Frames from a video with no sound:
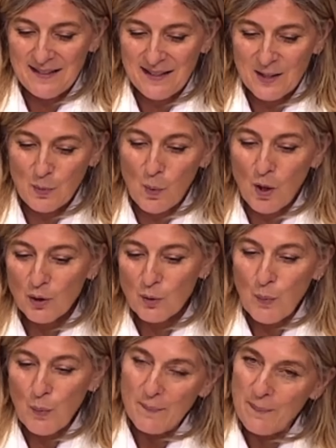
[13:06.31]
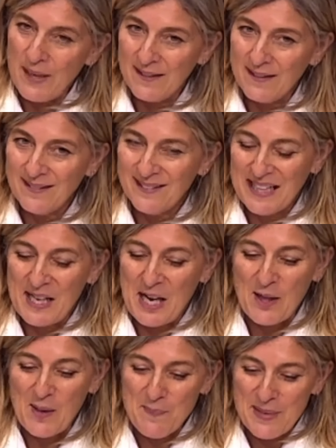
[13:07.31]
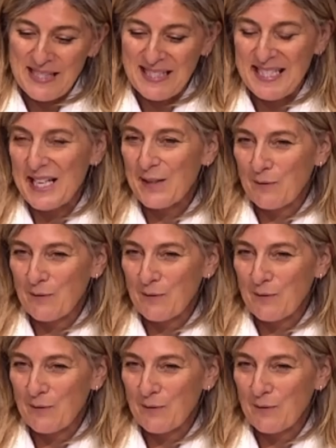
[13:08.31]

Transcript: as Walt Whitman, another mystic,